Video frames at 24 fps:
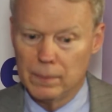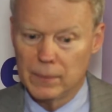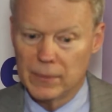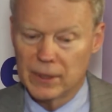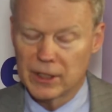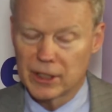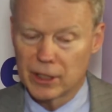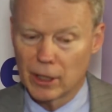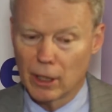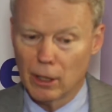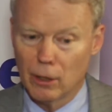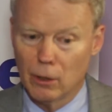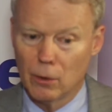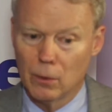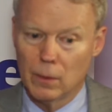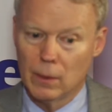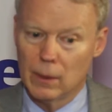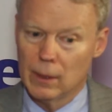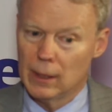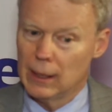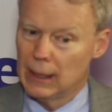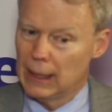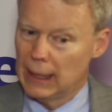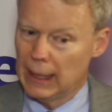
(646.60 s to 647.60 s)

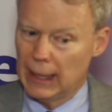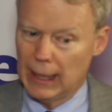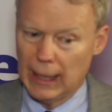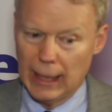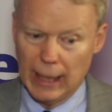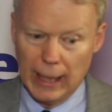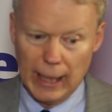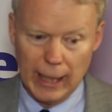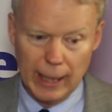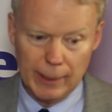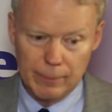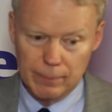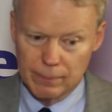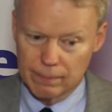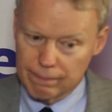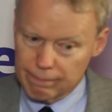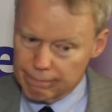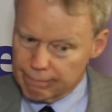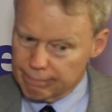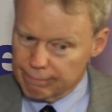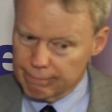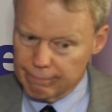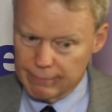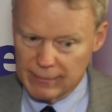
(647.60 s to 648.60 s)
So
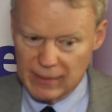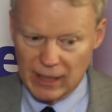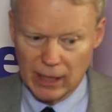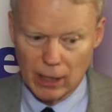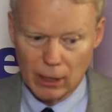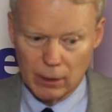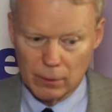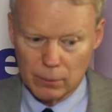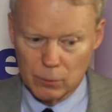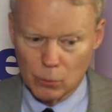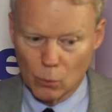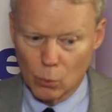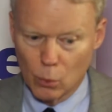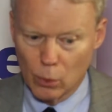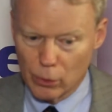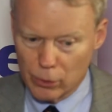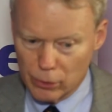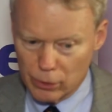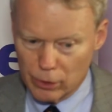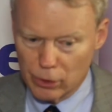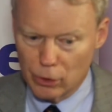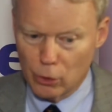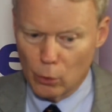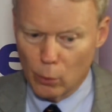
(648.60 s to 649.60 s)
we're
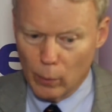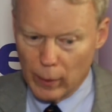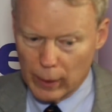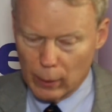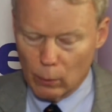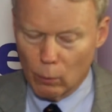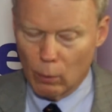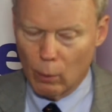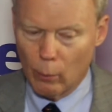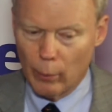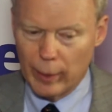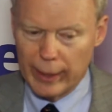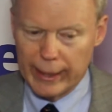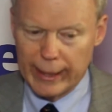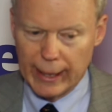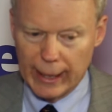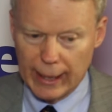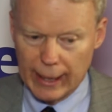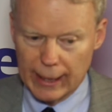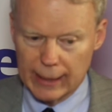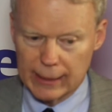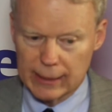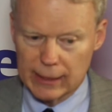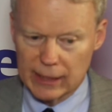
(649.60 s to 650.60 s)
doing what we
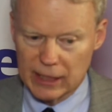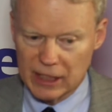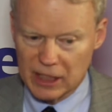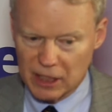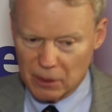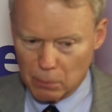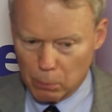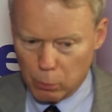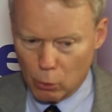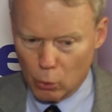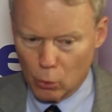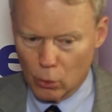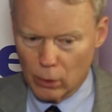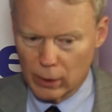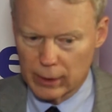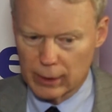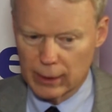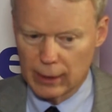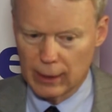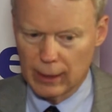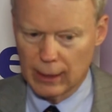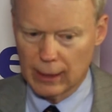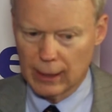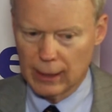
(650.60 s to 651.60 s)
can to support
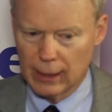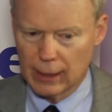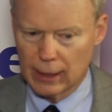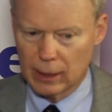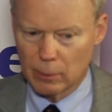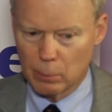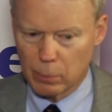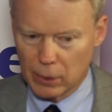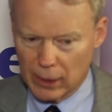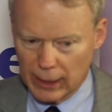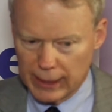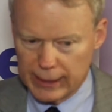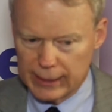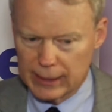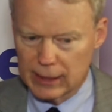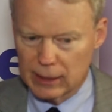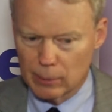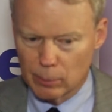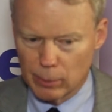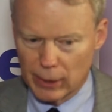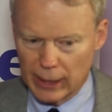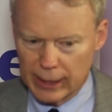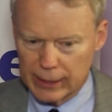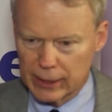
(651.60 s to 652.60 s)
the police,
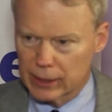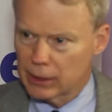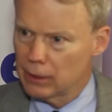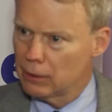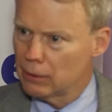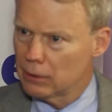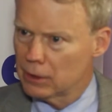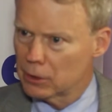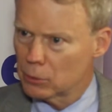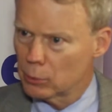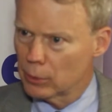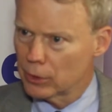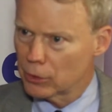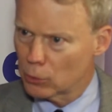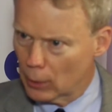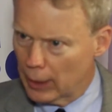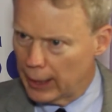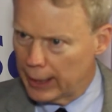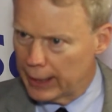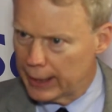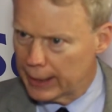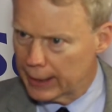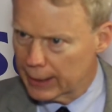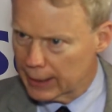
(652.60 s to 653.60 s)
the prosecutors with
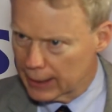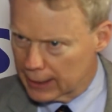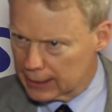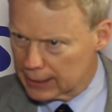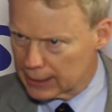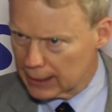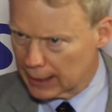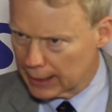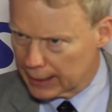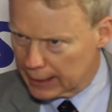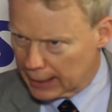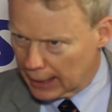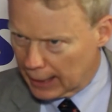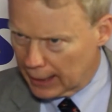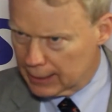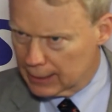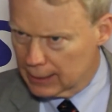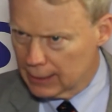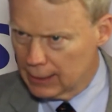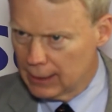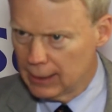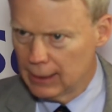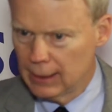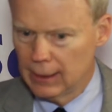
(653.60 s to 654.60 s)
training and things like
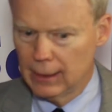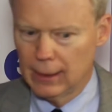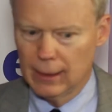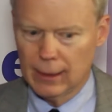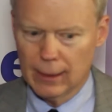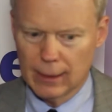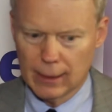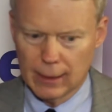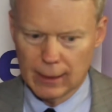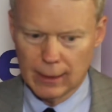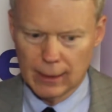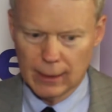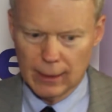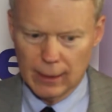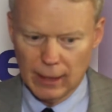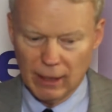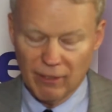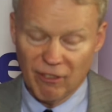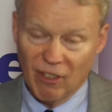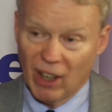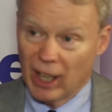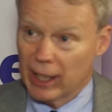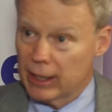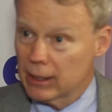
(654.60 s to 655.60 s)
that.
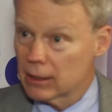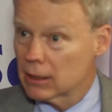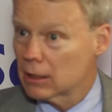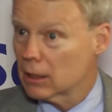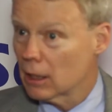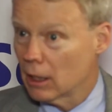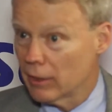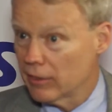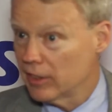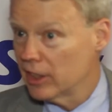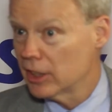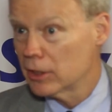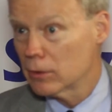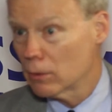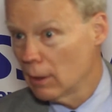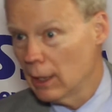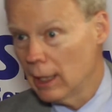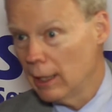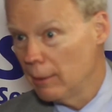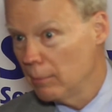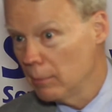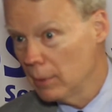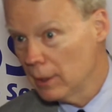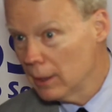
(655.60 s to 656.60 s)
If I could solve this
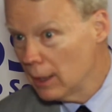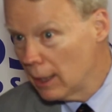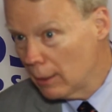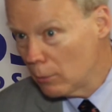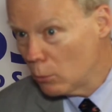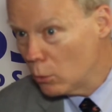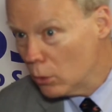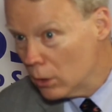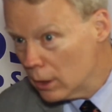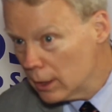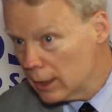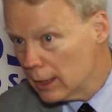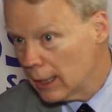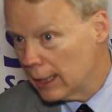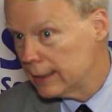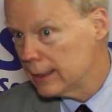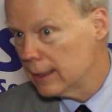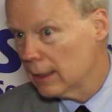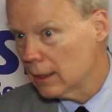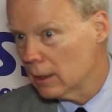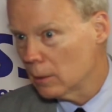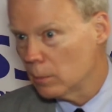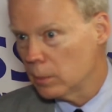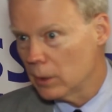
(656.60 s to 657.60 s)
crime, I would. I
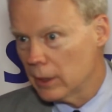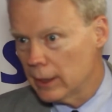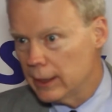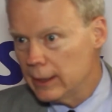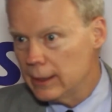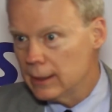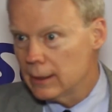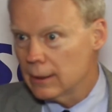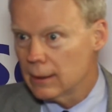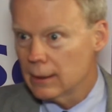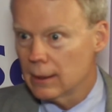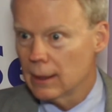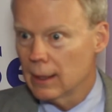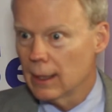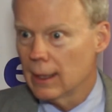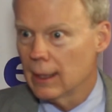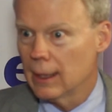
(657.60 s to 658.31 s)
tell the police.